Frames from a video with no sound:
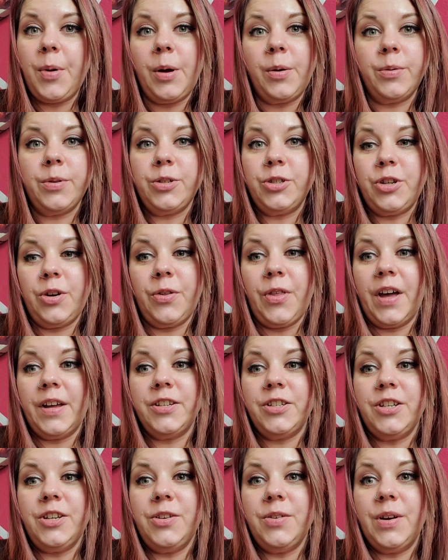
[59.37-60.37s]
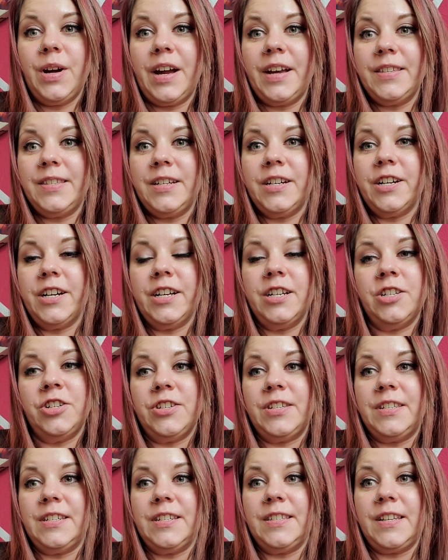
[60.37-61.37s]
I will show that to you guys here in
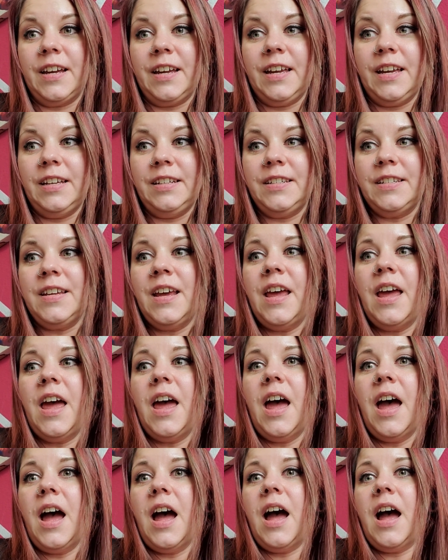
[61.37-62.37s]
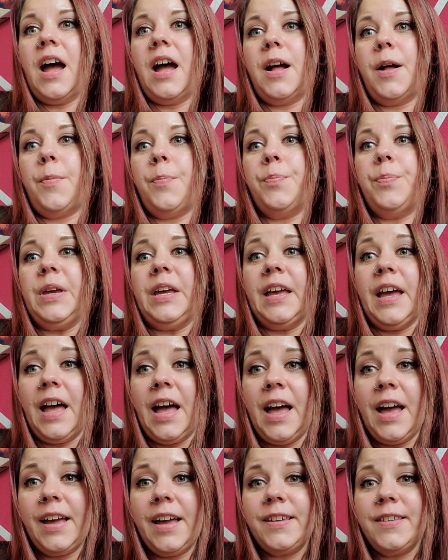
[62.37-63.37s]
just a second
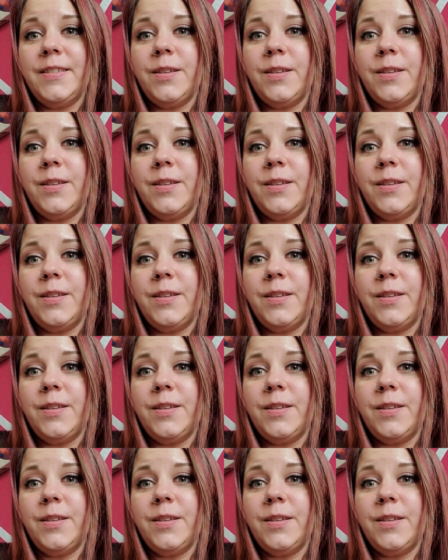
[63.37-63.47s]
because